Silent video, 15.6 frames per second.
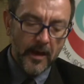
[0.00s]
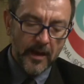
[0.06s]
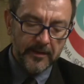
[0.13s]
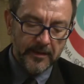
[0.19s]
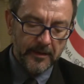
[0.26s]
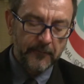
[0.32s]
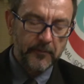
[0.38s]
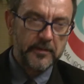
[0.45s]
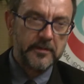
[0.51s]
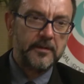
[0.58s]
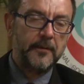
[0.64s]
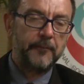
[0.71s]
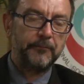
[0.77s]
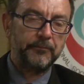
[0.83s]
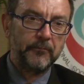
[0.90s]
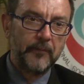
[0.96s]
I think if there's,
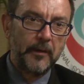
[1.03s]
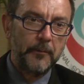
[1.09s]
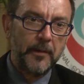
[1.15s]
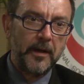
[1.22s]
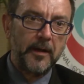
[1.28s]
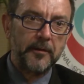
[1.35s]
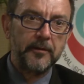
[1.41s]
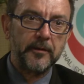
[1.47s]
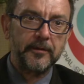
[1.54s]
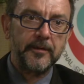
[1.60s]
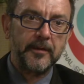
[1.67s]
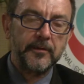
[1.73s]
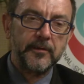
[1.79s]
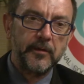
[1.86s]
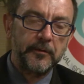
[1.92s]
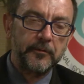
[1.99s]
among other
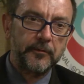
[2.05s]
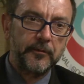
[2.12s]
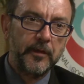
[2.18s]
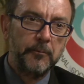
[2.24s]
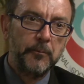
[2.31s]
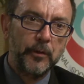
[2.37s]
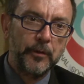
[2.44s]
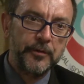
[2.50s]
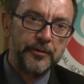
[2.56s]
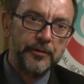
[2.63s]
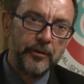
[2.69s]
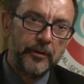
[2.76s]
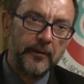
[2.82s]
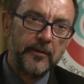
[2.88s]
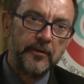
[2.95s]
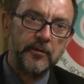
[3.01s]
things that have emerged
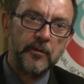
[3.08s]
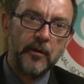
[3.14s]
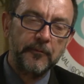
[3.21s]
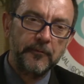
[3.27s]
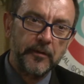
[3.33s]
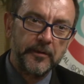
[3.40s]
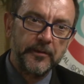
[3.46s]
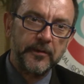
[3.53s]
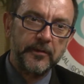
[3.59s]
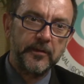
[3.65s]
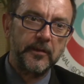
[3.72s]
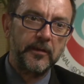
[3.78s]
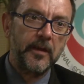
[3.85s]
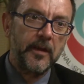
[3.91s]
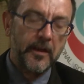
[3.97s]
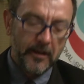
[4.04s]
during this conference, is
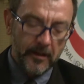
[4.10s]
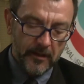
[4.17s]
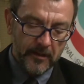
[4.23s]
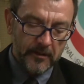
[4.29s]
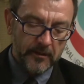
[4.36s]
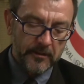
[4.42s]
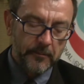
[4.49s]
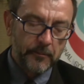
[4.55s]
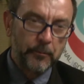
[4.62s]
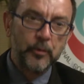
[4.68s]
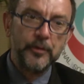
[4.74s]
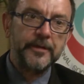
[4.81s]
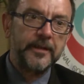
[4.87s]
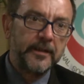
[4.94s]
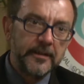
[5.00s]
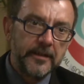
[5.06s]
that
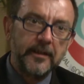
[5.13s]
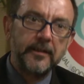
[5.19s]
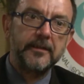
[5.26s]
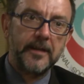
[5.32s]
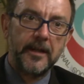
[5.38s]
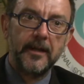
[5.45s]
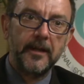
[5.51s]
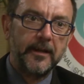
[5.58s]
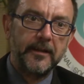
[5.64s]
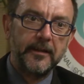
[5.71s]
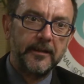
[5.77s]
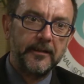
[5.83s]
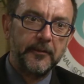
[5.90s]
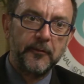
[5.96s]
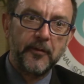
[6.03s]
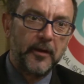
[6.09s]
predicting dengue
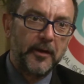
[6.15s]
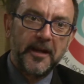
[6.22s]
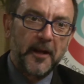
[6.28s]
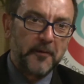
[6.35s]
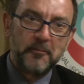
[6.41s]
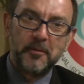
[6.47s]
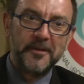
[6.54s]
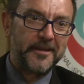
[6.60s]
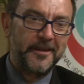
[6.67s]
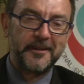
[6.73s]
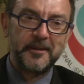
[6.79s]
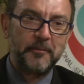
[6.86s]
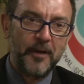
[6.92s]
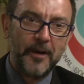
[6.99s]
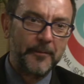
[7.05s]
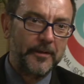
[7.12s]
is very
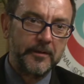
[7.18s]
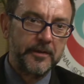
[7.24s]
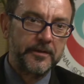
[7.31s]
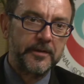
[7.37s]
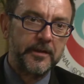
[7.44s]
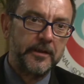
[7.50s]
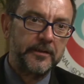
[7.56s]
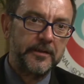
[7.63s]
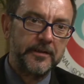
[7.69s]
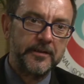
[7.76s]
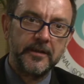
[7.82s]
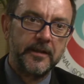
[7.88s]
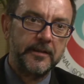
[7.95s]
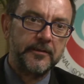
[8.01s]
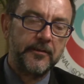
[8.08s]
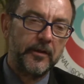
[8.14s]
unpredictable. I mean, this year
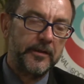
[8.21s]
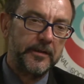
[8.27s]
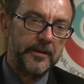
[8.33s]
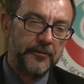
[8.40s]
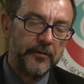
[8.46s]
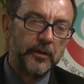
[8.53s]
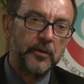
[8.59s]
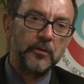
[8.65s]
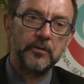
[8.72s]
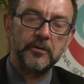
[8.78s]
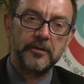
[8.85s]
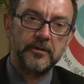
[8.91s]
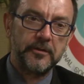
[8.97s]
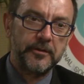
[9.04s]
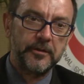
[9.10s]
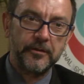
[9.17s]
it's very difficult
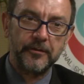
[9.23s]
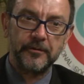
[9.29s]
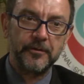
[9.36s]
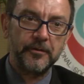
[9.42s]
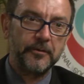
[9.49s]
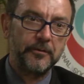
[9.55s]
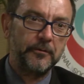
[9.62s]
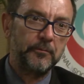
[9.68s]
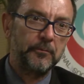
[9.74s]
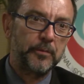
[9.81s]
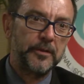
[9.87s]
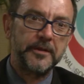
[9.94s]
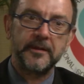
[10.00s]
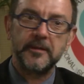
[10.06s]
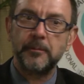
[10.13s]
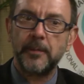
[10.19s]
to do, to
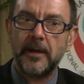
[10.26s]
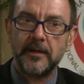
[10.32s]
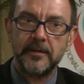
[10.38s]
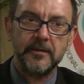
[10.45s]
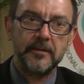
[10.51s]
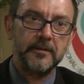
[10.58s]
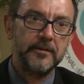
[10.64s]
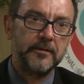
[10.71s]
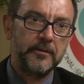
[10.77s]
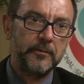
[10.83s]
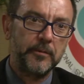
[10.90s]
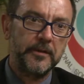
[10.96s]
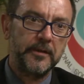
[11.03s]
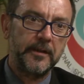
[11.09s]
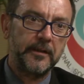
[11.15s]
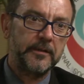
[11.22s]
predict patterns, to
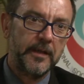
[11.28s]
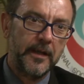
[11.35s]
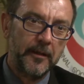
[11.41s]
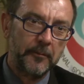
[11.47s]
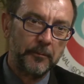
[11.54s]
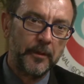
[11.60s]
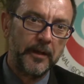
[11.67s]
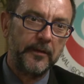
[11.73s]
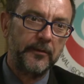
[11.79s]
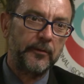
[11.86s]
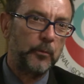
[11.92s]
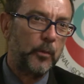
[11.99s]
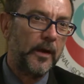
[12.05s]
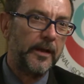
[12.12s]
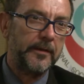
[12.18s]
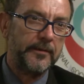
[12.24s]
predict outbreaks.
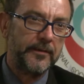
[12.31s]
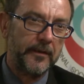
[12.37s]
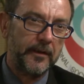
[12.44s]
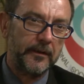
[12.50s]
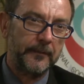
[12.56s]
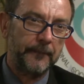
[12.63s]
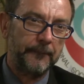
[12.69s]
Why is that?